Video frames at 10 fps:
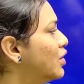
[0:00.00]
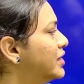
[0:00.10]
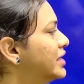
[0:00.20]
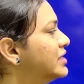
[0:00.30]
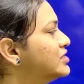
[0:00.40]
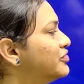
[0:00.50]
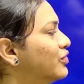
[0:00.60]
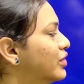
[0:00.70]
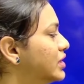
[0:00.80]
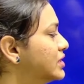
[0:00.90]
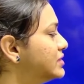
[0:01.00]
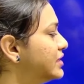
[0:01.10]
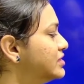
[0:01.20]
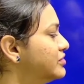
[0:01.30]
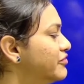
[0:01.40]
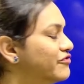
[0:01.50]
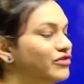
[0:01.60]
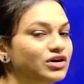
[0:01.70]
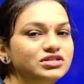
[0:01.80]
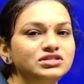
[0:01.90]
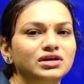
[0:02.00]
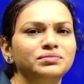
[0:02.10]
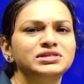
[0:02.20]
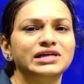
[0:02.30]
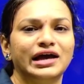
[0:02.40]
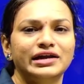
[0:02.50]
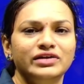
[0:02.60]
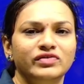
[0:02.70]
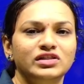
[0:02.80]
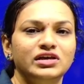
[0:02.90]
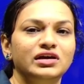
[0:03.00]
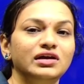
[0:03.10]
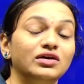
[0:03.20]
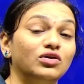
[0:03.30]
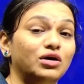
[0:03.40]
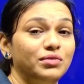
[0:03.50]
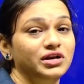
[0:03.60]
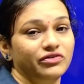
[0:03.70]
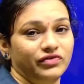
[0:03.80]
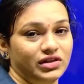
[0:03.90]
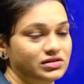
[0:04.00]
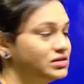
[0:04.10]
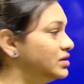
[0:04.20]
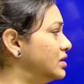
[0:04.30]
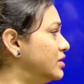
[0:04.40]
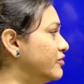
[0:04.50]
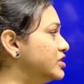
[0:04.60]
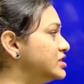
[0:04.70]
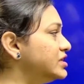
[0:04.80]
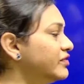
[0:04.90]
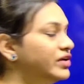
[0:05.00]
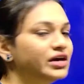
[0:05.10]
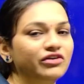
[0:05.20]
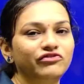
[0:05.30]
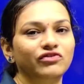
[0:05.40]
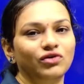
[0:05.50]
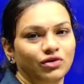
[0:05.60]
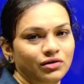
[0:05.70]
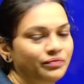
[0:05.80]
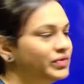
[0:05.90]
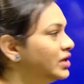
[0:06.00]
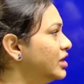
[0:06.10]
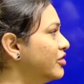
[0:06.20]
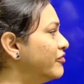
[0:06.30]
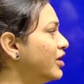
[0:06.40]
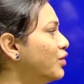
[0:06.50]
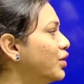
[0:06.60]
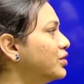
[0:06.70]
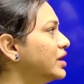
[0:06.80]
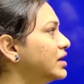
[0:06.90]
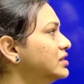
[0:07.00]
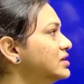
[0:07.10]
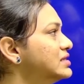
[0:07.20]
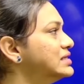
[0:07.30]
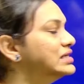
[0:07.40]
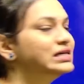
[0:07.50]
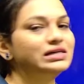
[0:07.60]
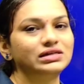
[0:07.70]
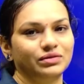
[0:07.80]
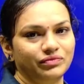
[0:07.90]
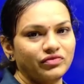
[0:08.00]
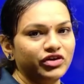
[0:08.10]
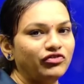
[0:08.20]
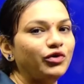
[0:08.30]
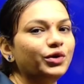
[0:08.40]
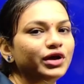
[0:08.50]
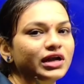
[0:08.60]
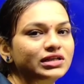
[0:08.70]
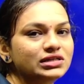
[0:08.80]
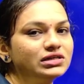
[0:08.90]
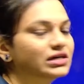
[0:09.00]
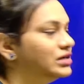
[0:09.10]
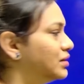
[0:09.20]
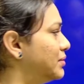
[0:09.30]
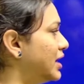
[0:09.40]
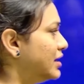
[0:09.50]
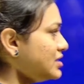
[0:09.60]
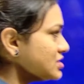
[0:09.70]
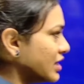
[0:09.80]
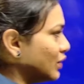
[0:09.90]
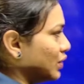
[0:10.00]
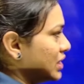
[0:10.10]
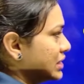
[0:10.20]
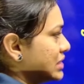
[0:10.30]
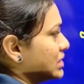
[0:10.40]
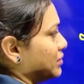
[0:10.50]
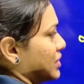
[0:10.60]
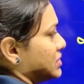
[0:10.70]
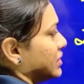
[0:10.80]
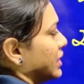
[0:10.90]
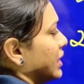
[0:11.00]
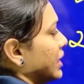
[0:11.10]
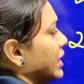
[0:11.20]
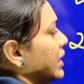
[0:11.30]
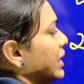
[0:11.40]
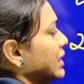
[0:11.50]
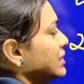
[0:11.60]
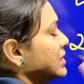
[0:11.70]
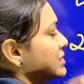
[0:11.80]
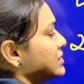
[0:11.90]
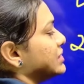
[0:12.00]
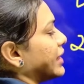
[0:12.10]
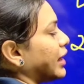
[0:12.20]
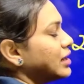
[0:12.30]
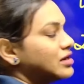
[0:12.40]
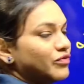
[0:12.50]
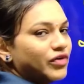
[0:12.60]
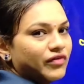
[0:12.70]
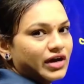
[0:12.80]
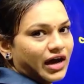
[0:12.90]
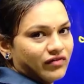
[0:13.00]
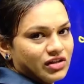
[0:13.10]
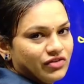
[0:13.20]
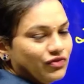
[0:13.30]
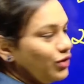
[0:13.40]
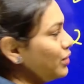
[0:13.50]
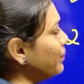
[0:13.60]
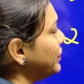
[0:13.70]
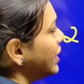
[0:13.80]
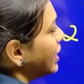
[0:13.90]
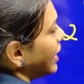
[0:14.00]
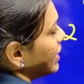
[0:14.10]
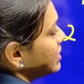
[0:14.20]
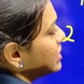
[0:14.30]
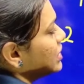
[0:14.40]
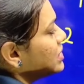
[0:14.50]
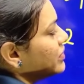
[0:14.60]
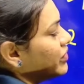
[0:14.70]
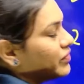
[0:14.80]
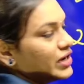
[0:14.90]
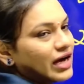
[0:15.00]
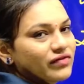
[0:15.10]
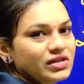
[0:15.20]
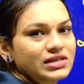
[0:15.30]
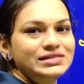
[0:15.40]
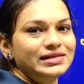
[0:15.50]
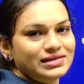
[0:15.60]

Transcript: Already it is 4, in the sense first term is added with the common difference, which is giving here 4. If I want to get the third term, understand only these numbers. In this second term we were having the 4 and third term we were having the